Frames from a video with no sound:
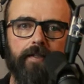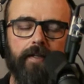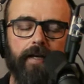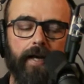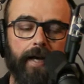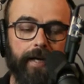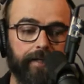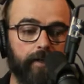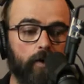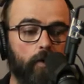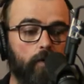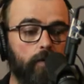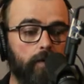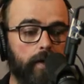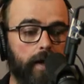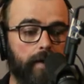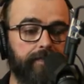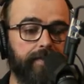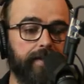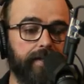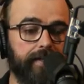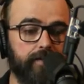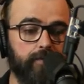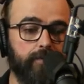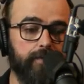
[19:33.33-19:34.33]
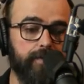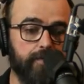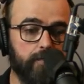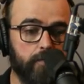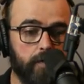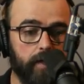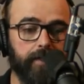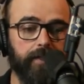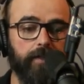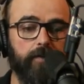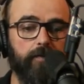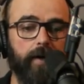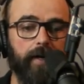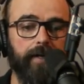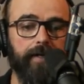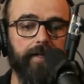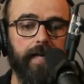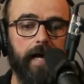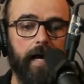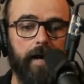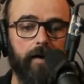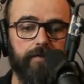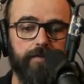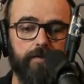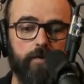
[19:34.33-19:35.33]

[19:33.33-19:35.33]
I know everything is restricted right now.